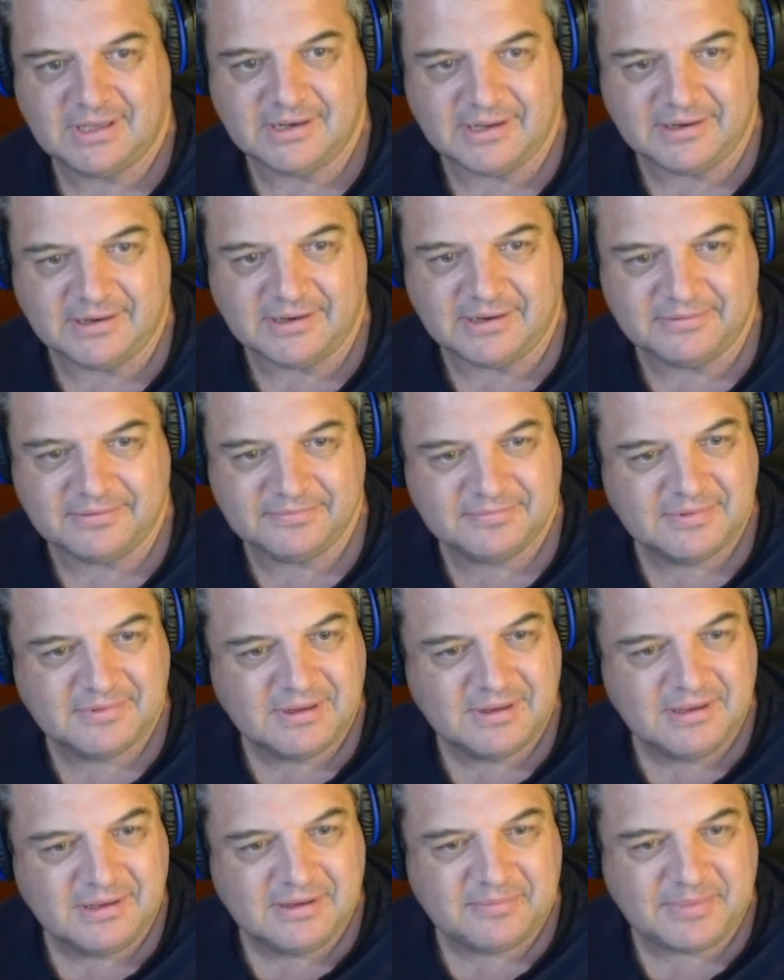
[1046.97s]
You know,
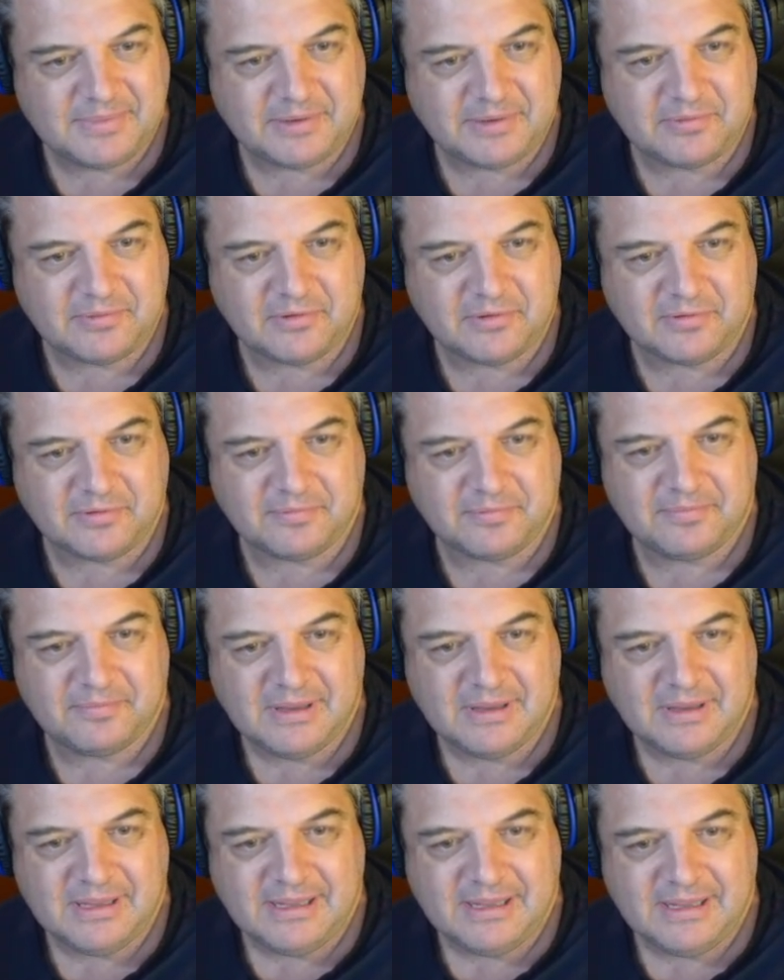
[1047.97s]
people...
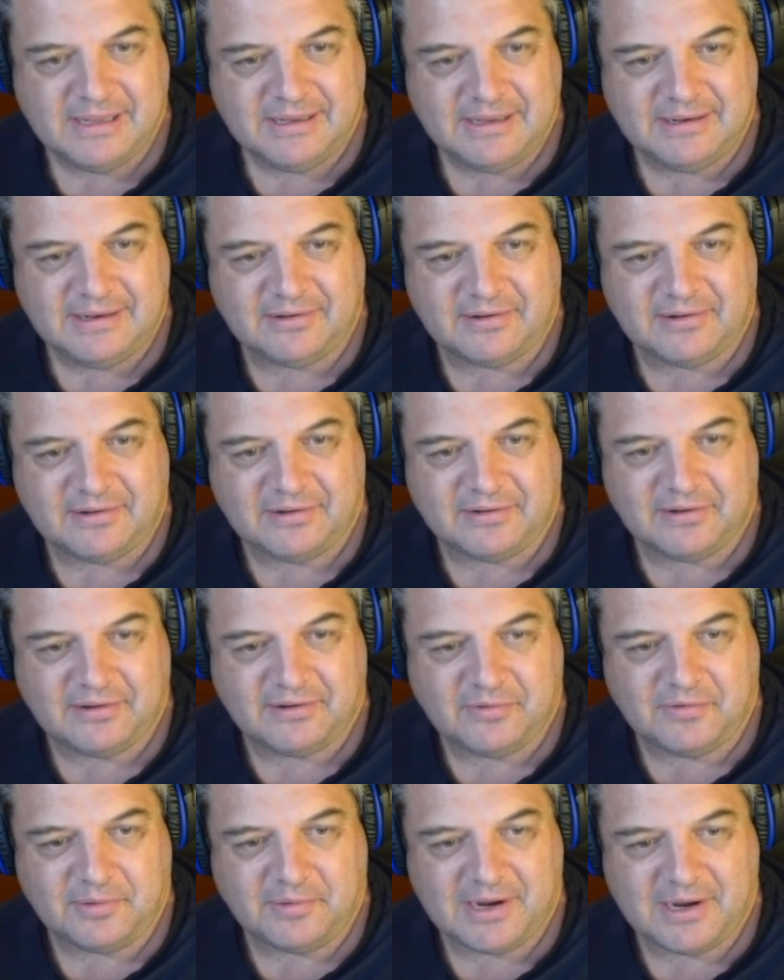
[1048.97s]
This
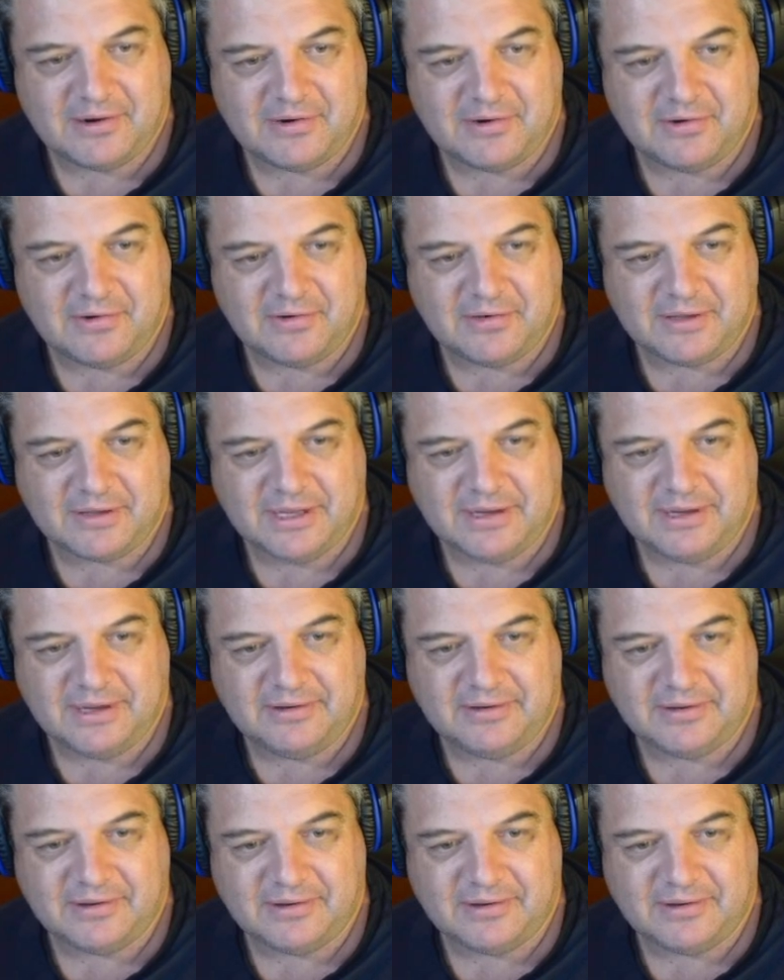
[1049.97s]
is what Martin Luther King...